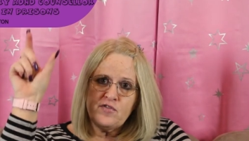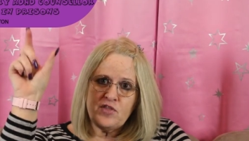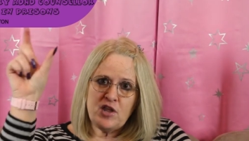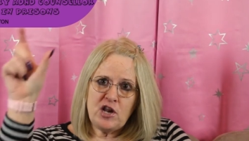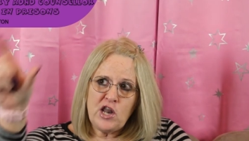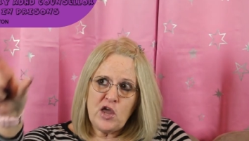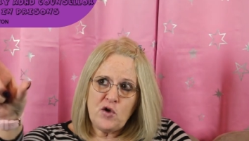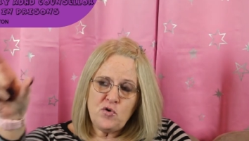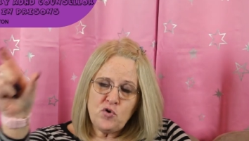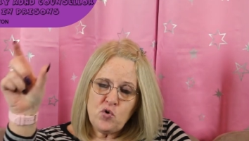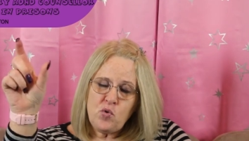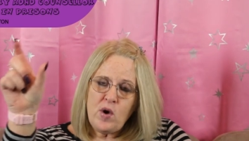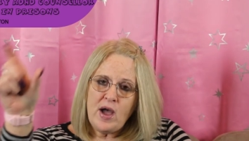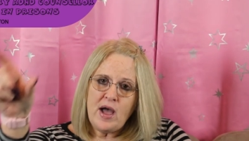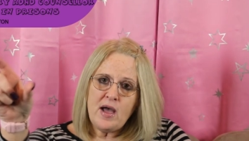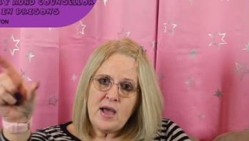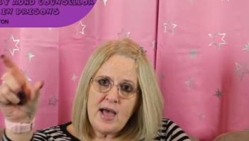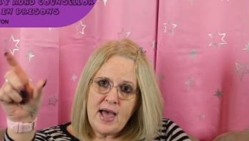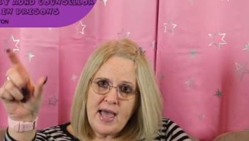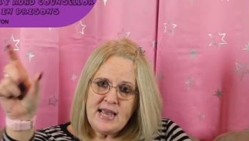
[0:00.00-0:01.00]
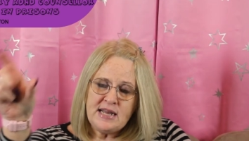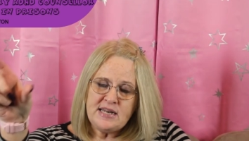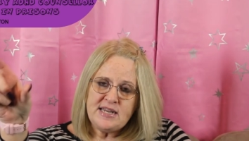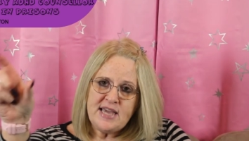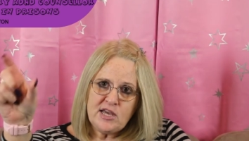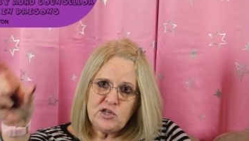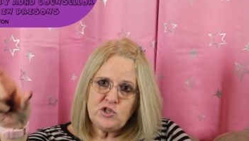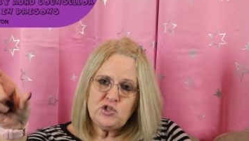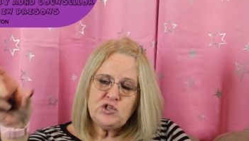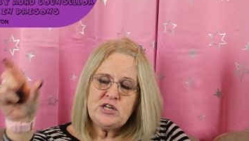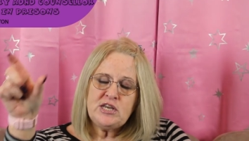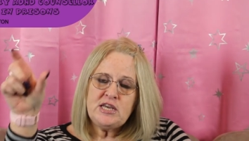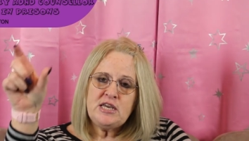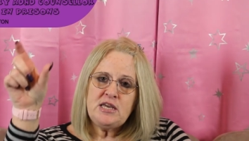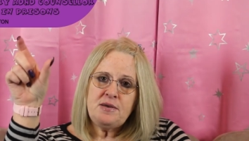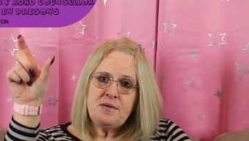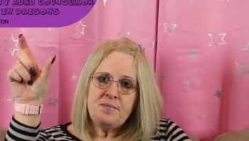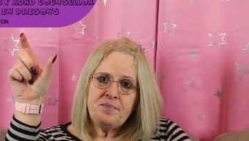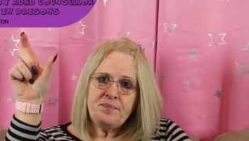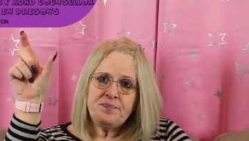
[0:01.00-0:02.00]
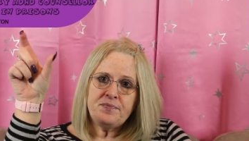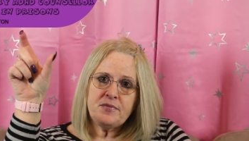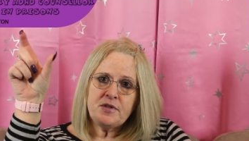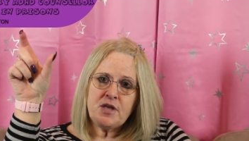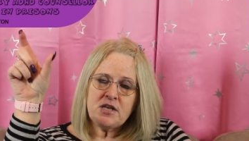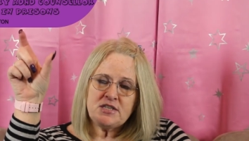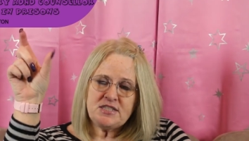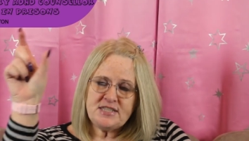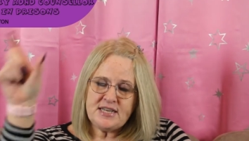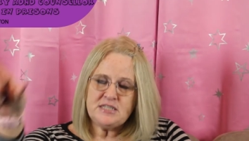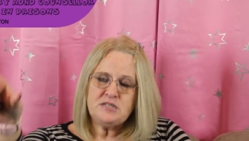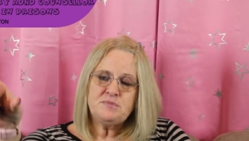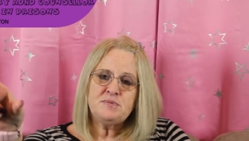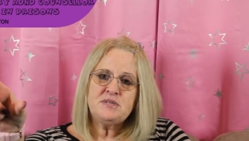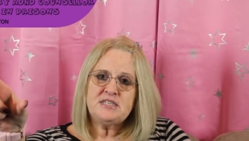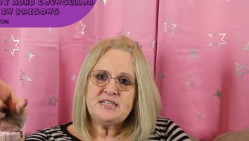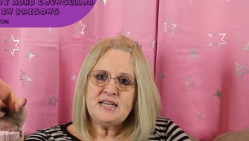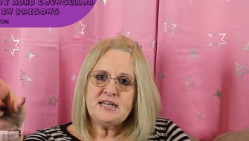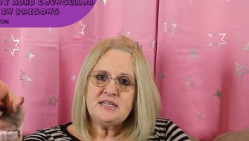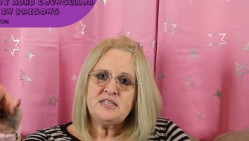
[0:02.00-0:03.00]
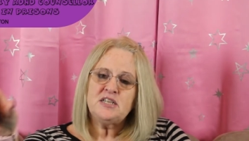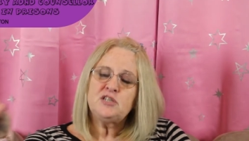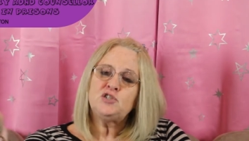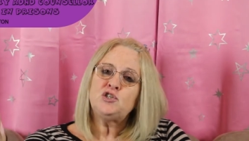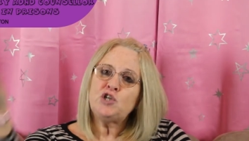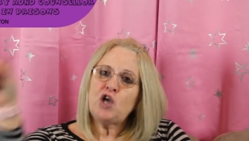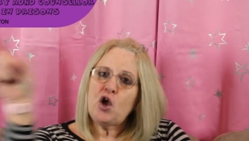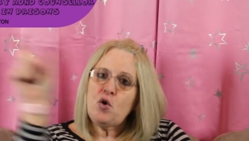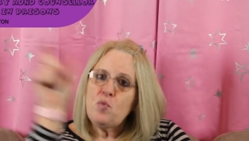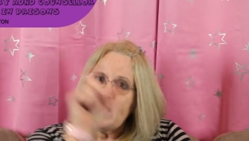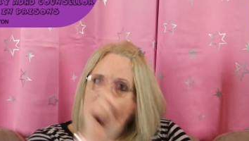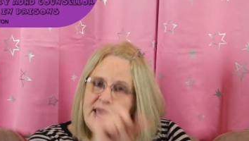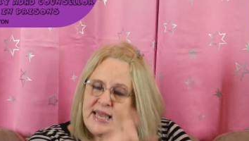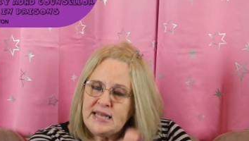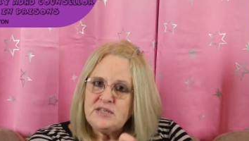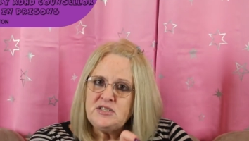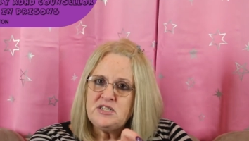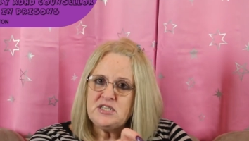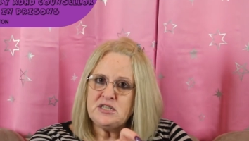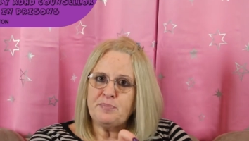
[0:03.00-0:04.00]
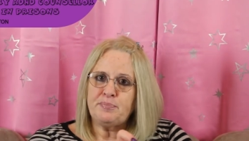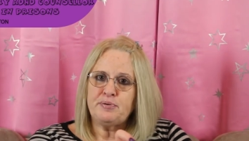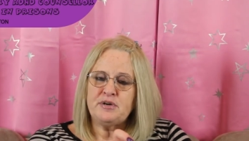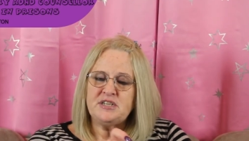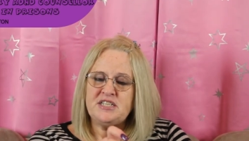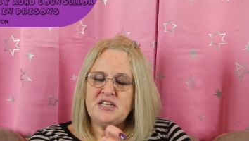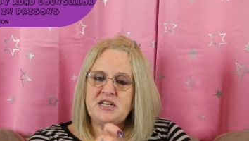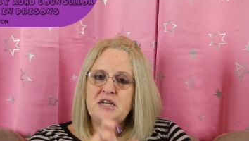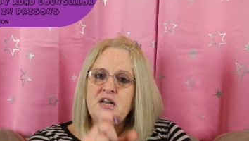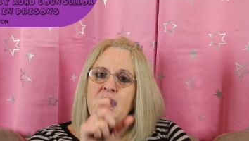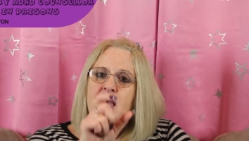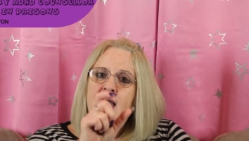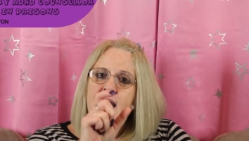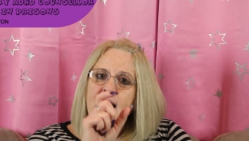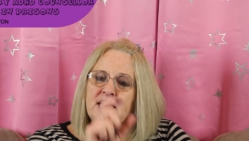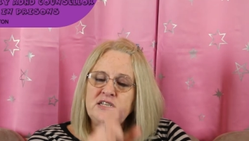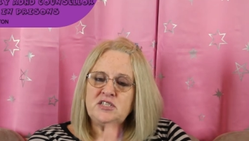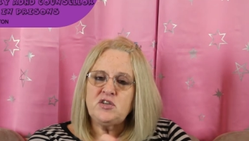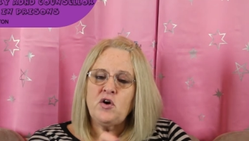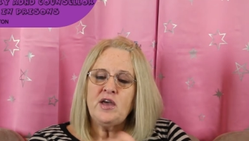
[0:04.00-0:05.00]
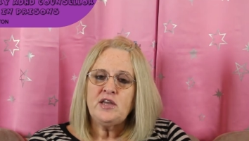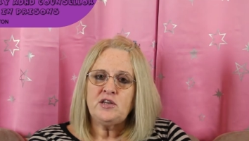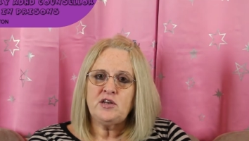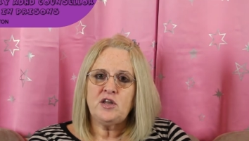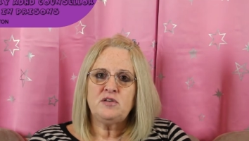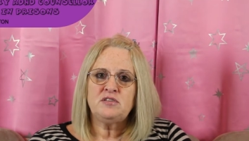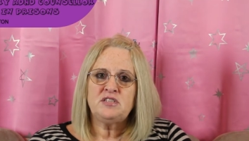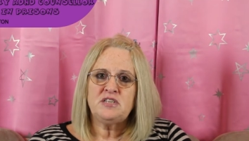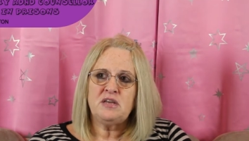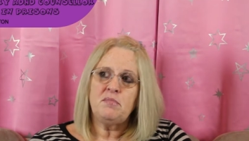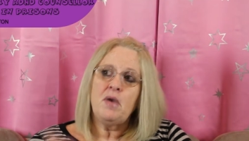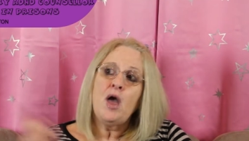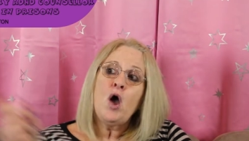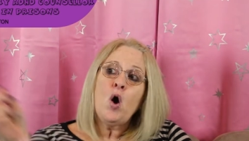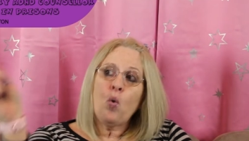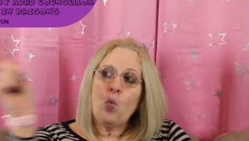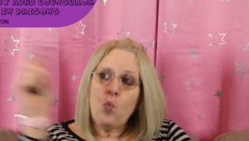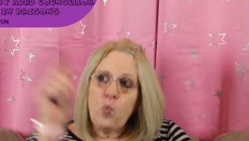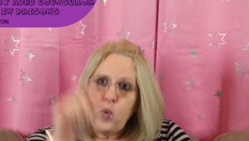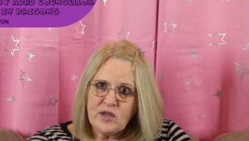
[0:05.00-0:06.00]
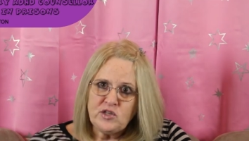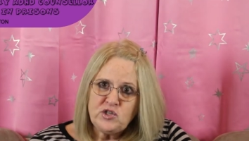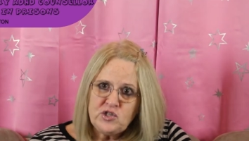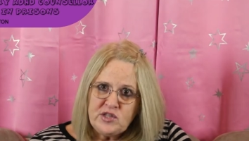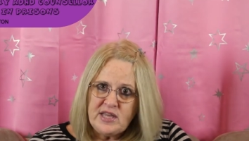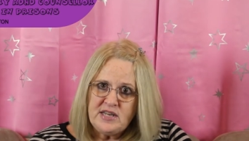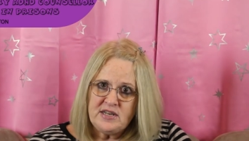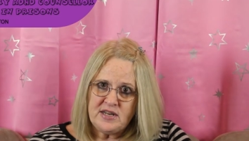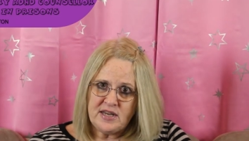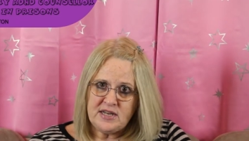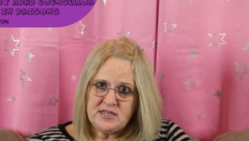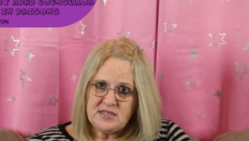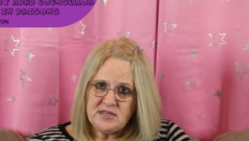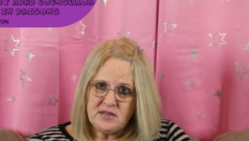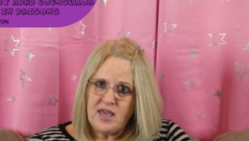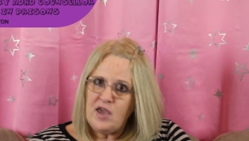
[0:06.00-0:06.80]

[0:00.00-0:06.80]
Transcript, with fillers: for the local ADHD assessment centre to go into the prison and diagnose him, which they did.